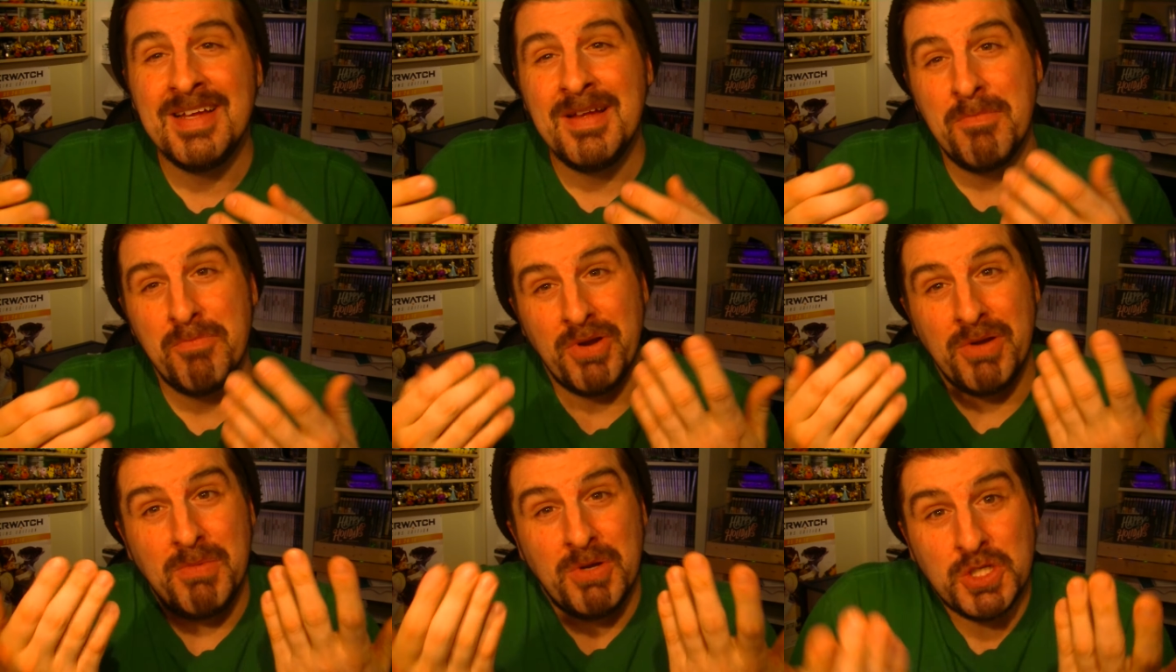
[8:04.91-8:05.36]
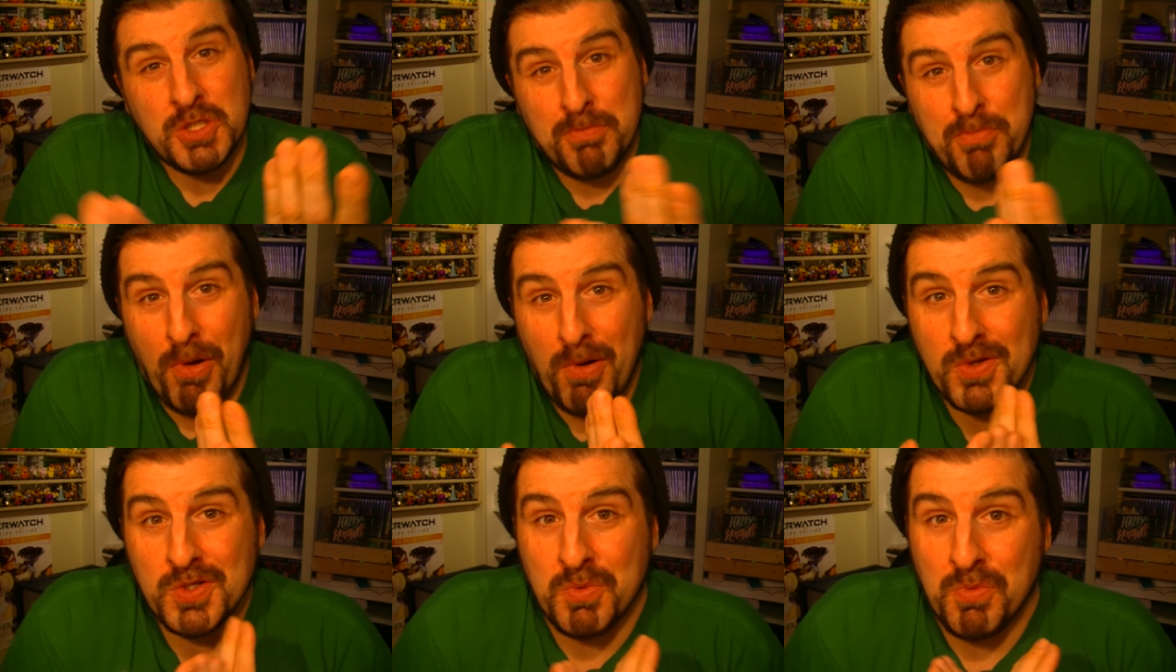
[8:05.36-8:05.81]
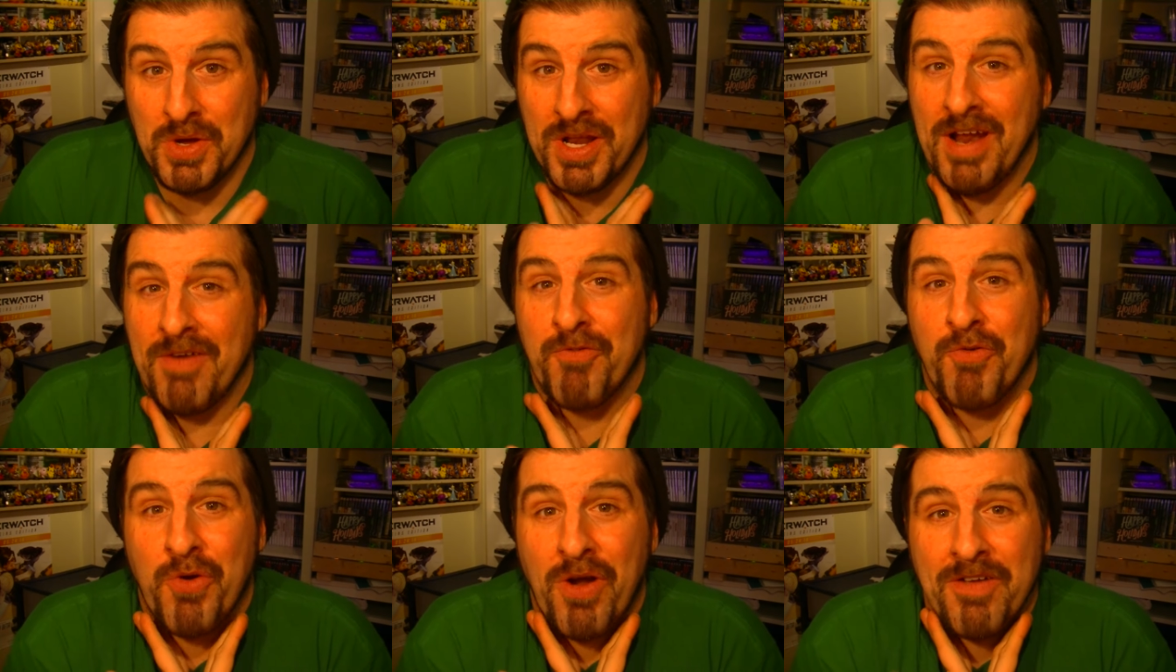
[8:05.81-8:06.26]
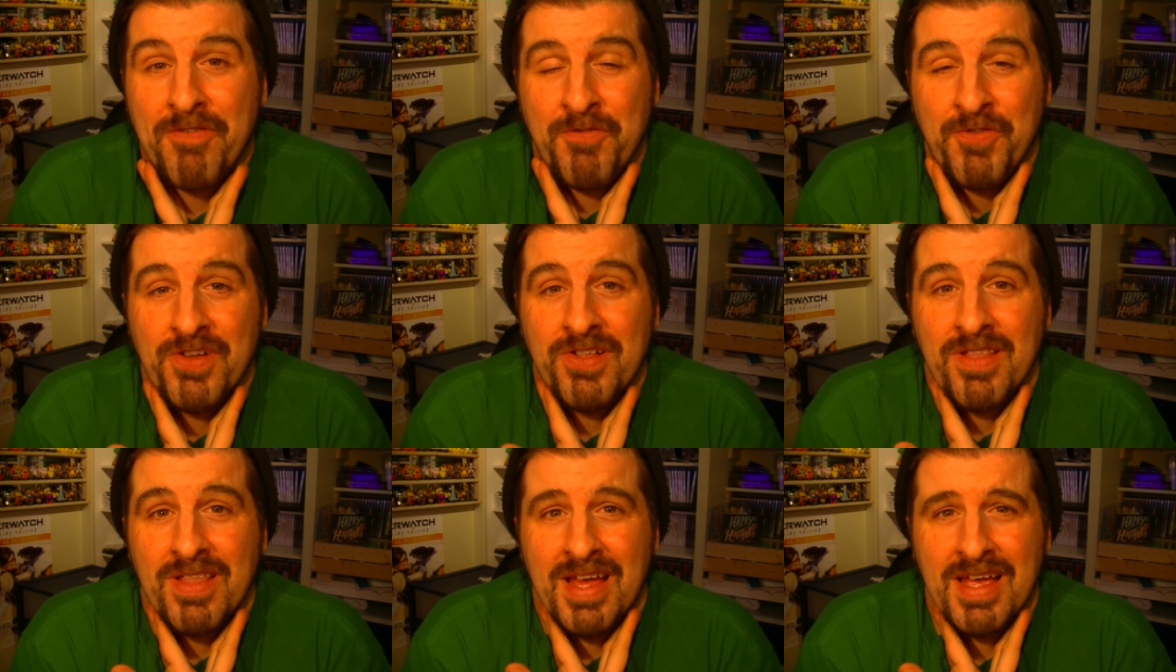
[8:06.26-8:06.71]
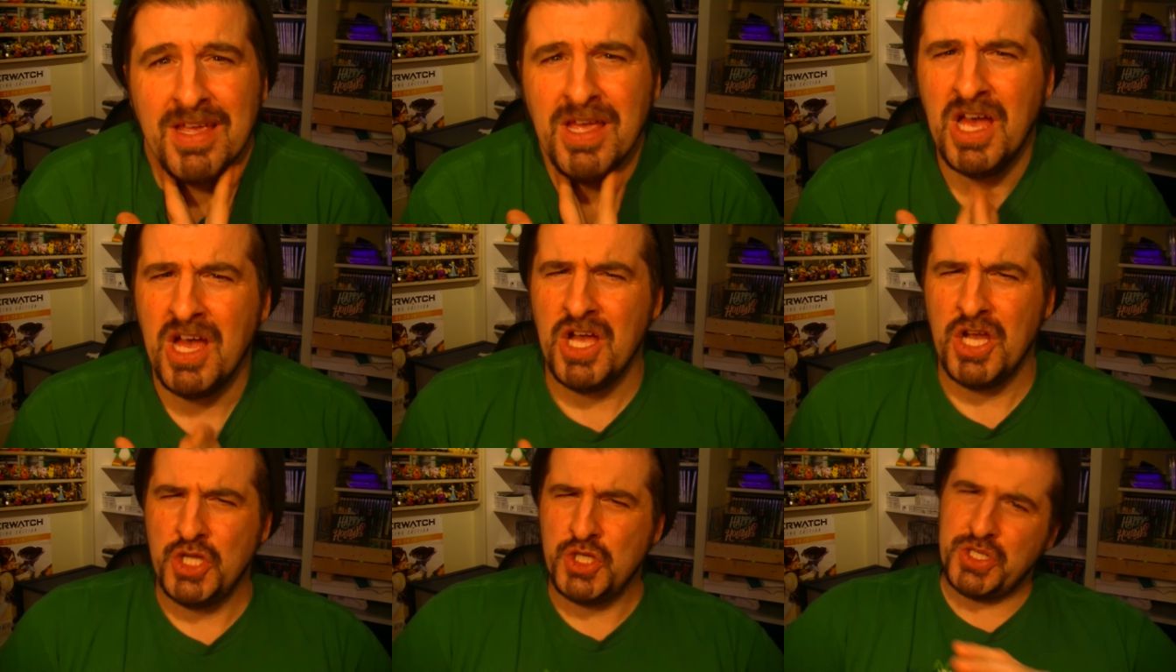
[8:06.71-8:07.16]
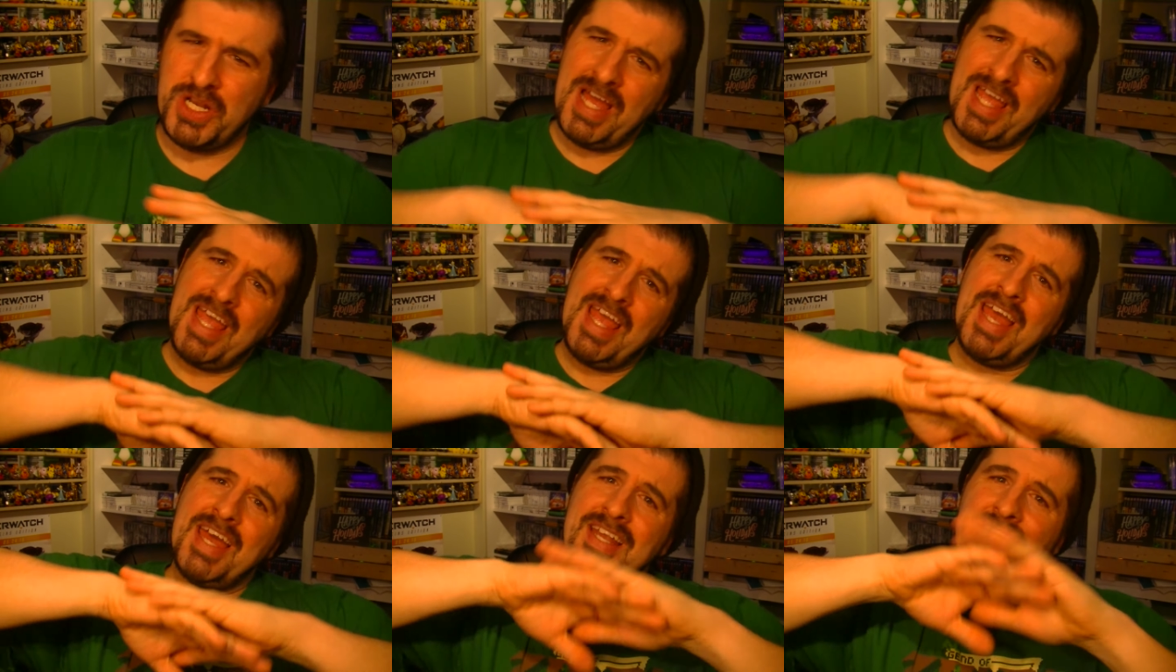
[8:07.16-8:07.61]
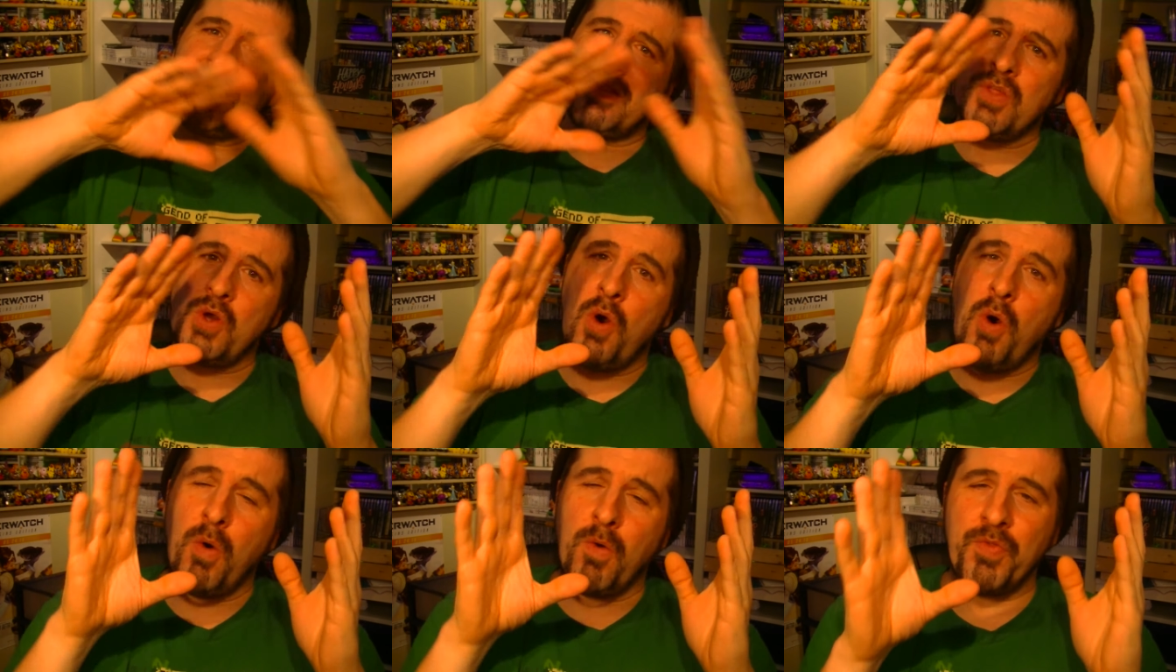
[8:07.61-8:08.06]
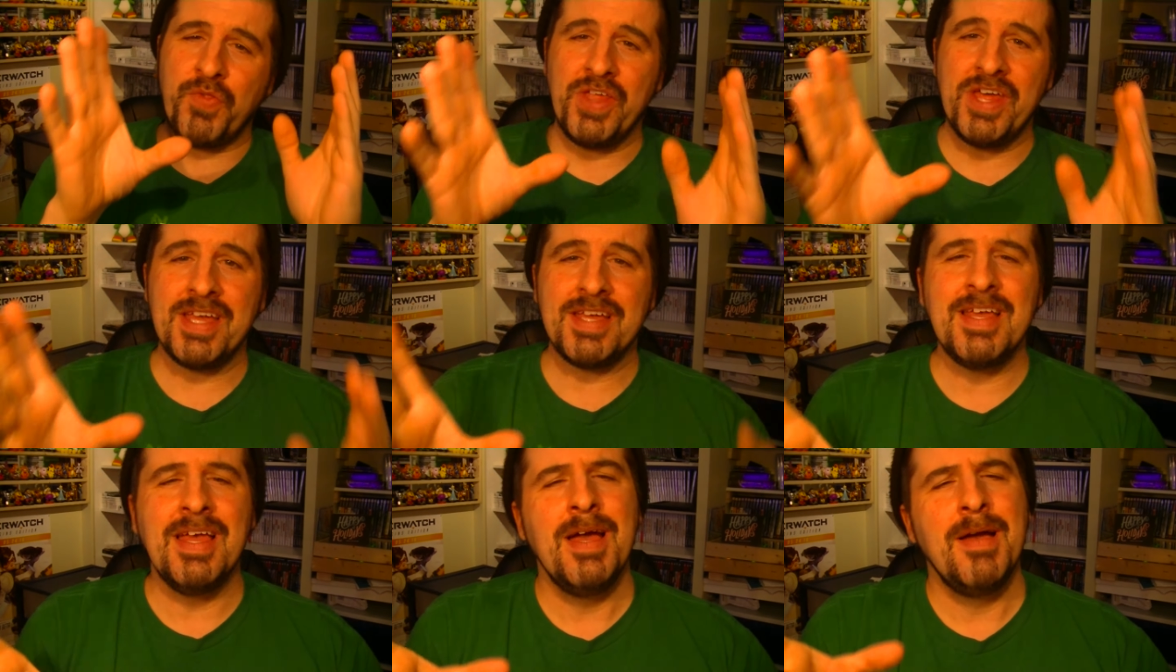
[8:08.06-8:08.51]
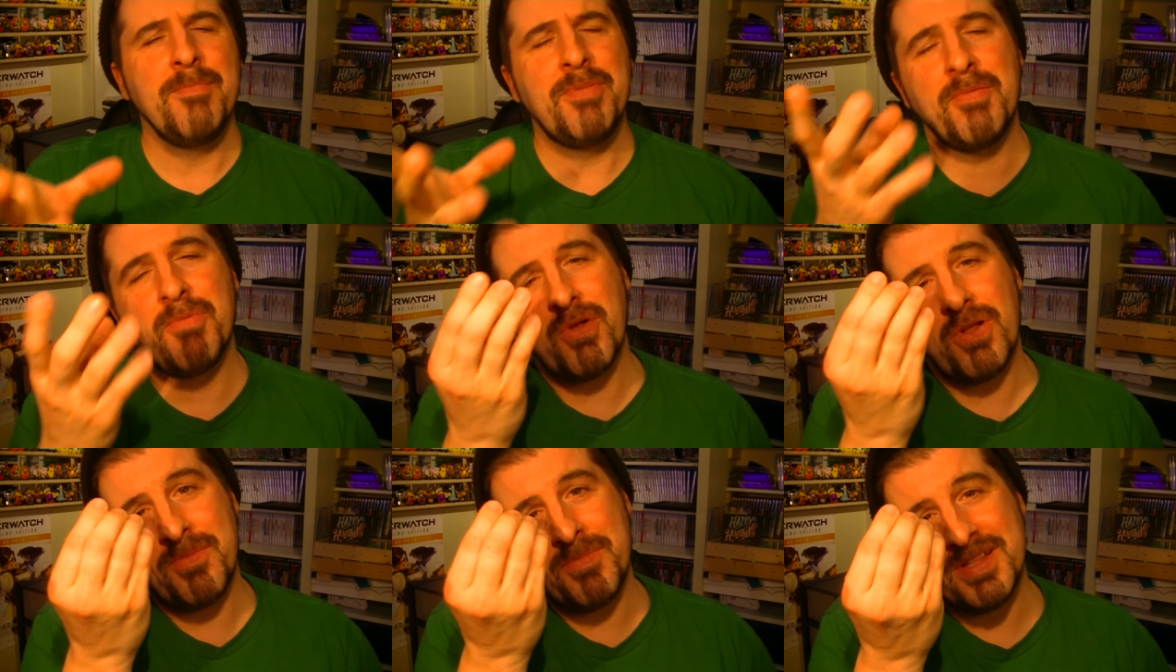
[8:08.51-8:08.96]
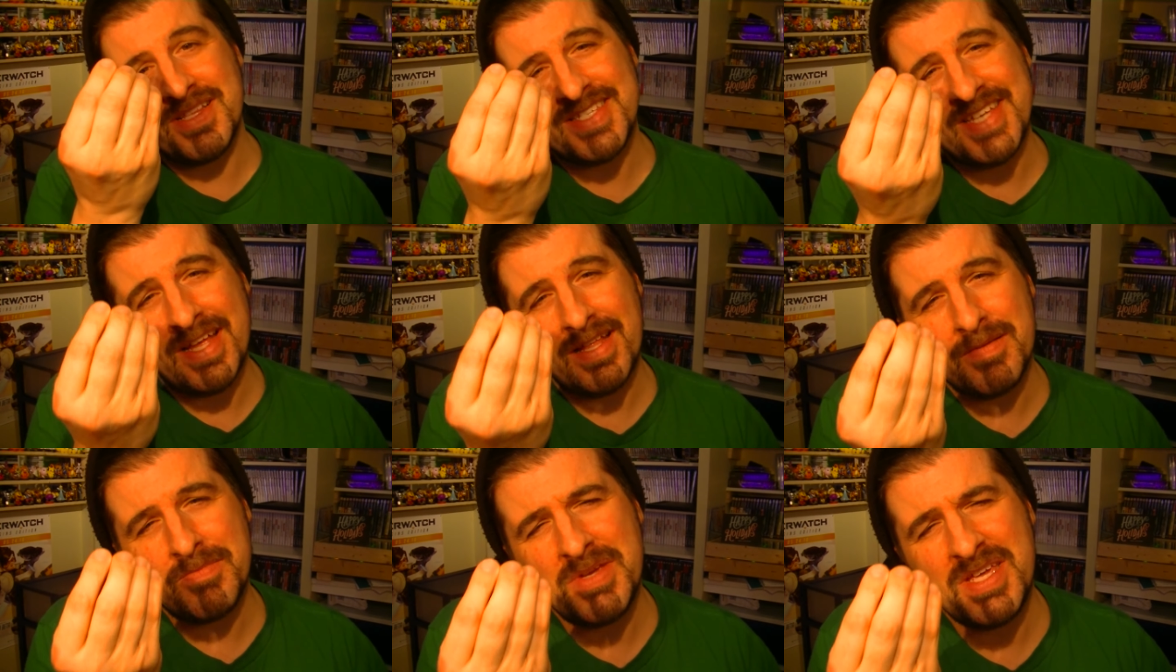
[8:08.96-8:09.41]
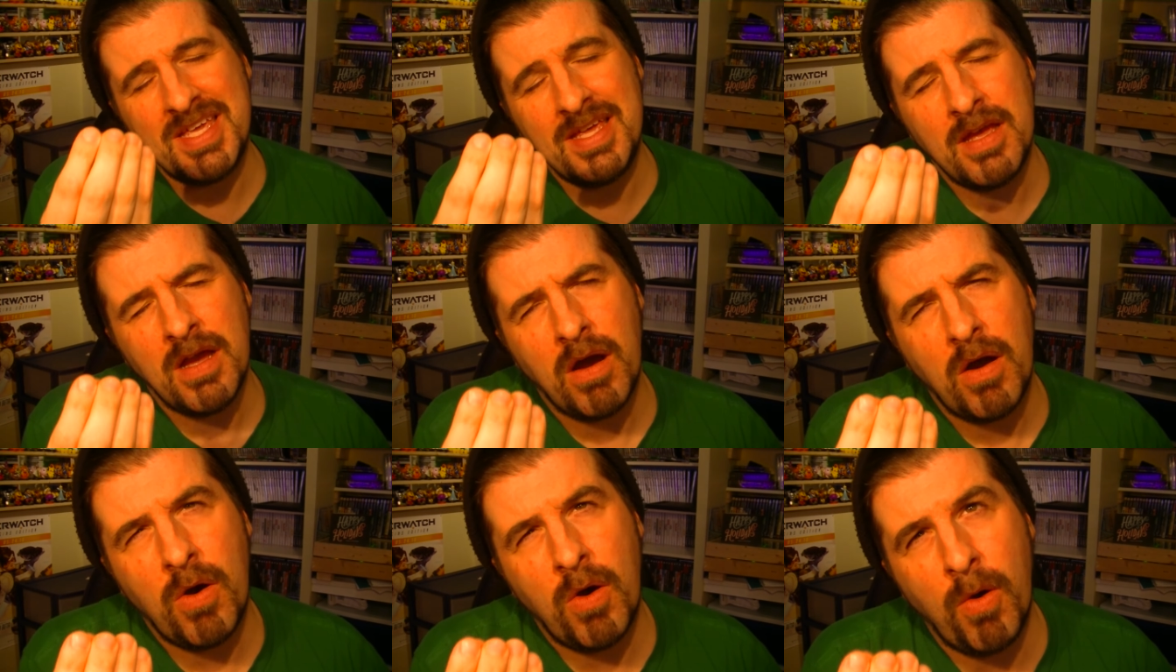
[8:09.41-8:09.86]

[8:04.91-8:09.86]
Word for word: pretty much post whatever I feel like should I edit the whole thing people have been telling me